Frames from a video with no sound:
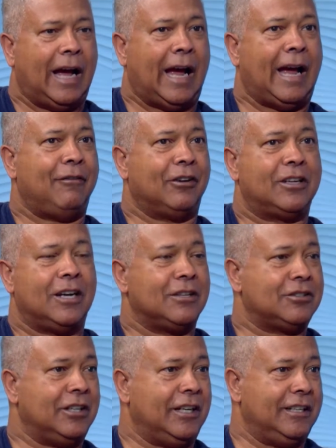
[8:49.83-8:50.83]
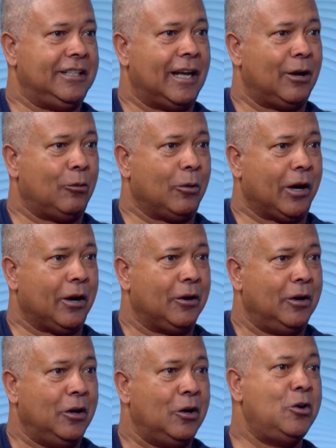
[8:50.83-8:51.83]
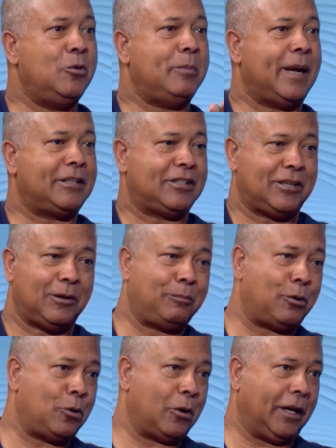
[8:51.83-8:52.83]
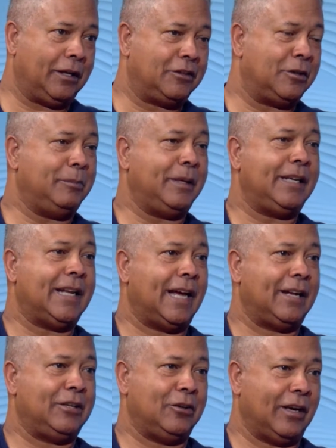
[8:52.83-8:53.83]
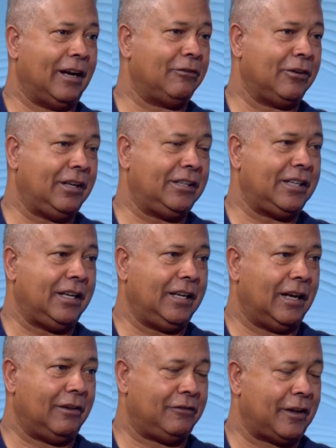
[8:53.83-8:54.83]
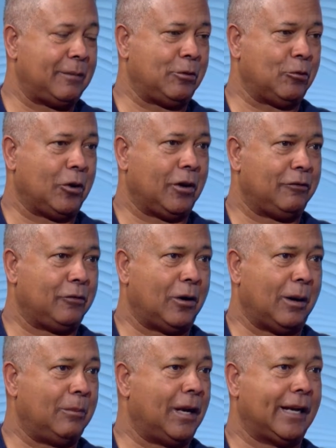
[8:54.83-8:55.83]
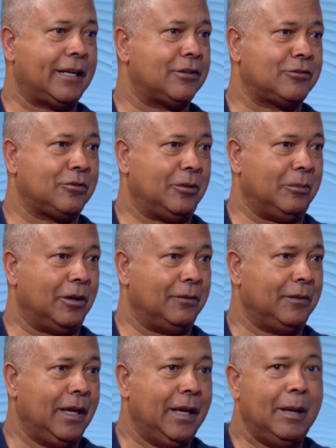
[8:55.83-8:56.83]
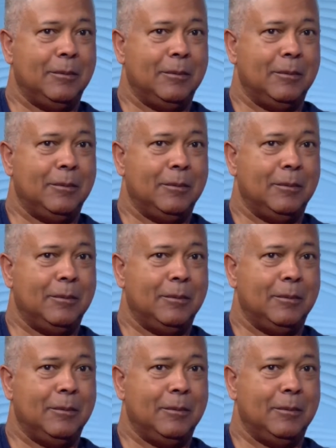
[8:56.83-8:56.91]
I have a cousin in Delaware who makes it a point to be down here every February for our Black History Month,